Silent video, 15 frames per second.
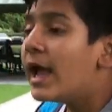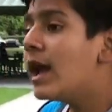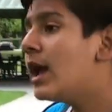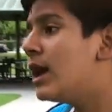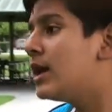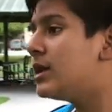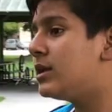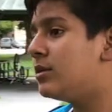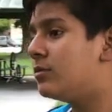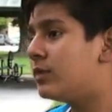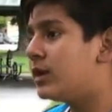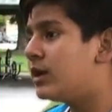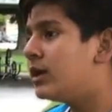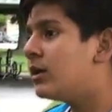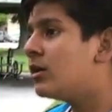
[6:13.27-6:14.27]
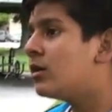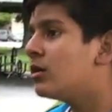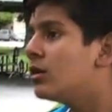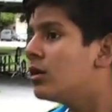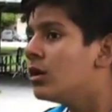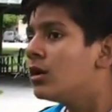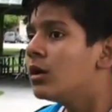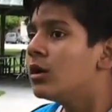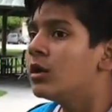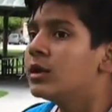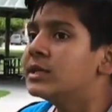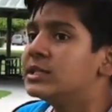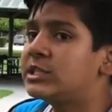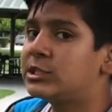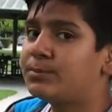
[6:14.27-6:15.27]
Anyway,
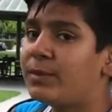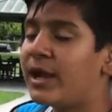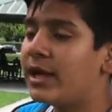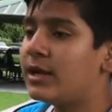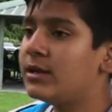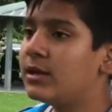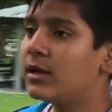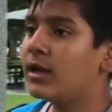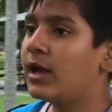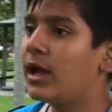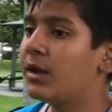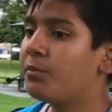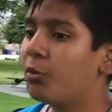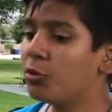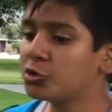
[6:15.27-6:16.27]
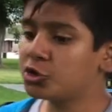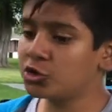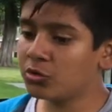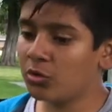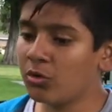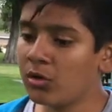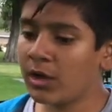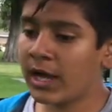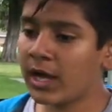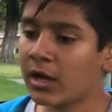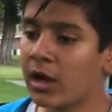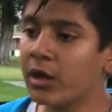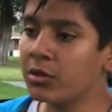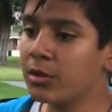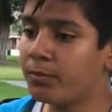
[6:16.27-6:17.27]
Spain and Portugal had
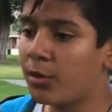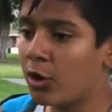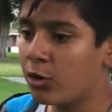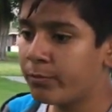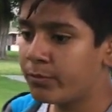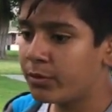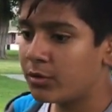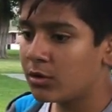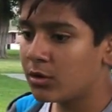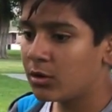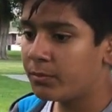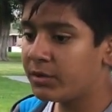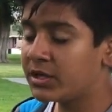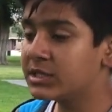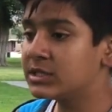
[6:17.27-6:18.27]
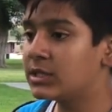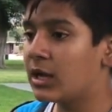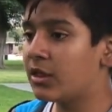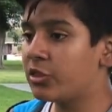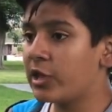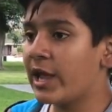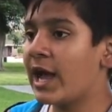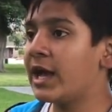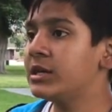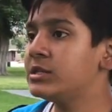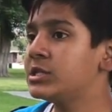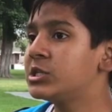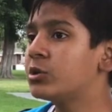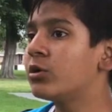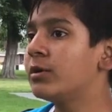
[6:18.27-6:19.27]
gotten the Pope because they had a
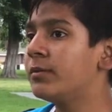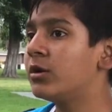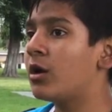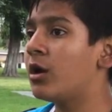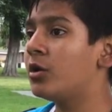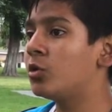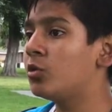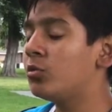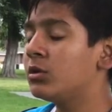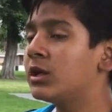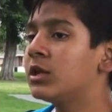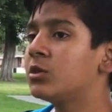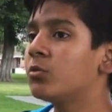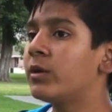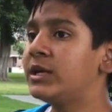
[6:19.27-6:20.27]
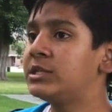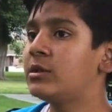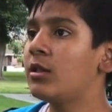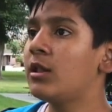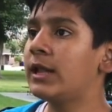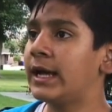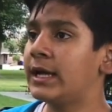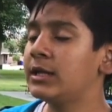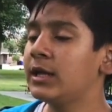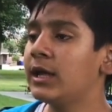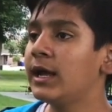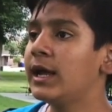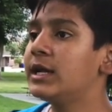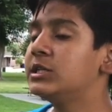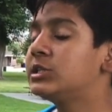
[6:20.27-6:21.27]
disagreement on who would get the rights to the land,
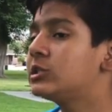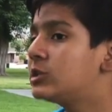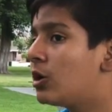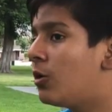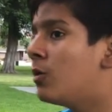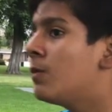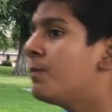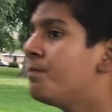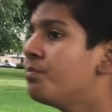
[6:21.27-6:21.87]
and so